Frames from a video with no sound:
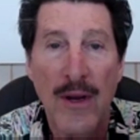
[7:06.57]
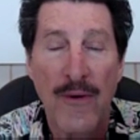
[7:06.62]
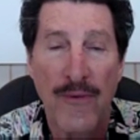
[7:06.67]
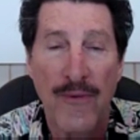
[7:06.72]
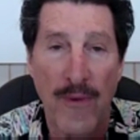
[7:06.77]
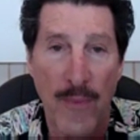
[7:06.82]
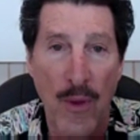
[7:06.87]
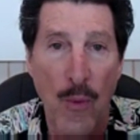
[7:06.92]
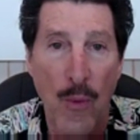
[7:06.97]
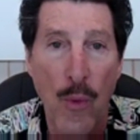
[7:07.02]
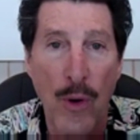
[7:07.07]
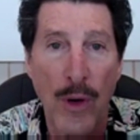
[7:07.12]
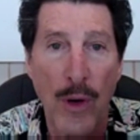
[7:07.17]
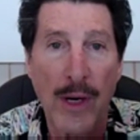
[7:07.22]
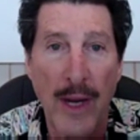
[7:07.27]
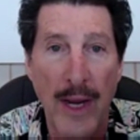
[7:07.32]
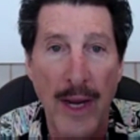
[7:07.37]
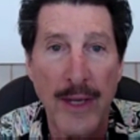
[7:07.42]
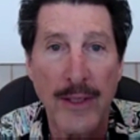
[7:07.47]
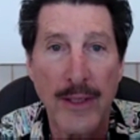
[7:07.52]
from the
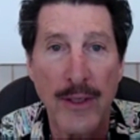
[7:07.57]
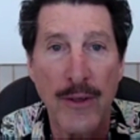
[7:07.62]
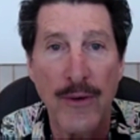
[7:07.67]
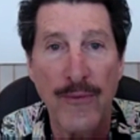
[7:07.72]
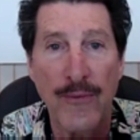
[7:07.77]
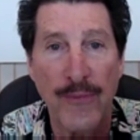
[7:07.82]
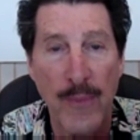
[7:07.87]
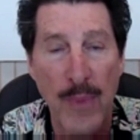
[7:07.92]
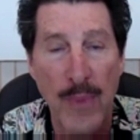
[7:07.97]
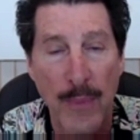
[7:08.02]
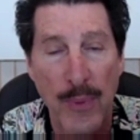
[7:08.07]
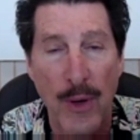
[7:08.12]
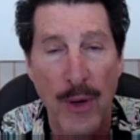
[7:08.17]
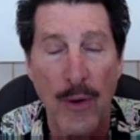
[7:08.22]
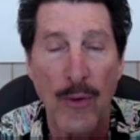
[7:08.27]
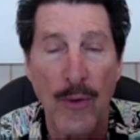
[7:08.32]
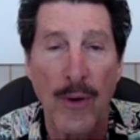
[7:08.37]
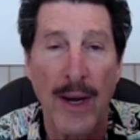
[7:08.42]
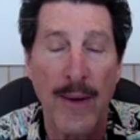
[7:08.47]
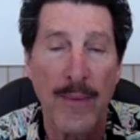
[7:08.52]
work I do, from the
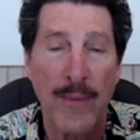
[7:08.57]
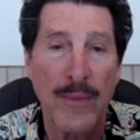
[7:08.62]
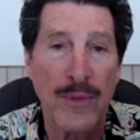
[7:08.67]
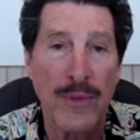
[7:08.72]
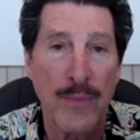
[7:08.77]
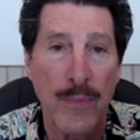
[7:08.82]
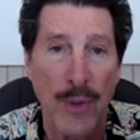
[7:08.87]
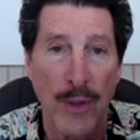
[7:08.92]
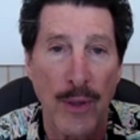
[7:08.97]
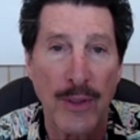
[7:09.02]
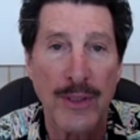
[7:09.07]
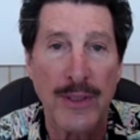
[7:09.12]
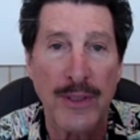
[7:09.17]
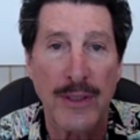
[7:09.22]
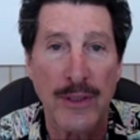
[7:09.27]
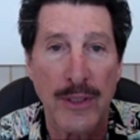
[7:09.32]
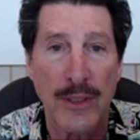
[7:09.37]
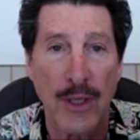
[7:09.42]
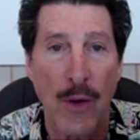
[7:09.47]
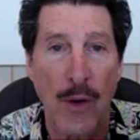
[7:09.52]
programs, books,
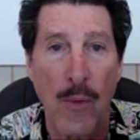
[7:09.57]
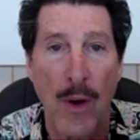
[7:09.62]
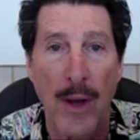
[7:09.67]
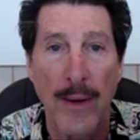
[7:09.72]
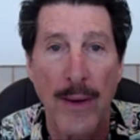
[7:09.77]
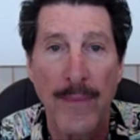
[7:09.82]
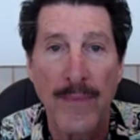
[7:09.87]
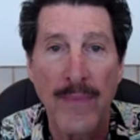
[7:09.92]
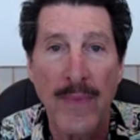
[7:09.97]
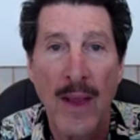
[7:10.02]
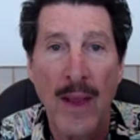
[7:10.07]
and so on,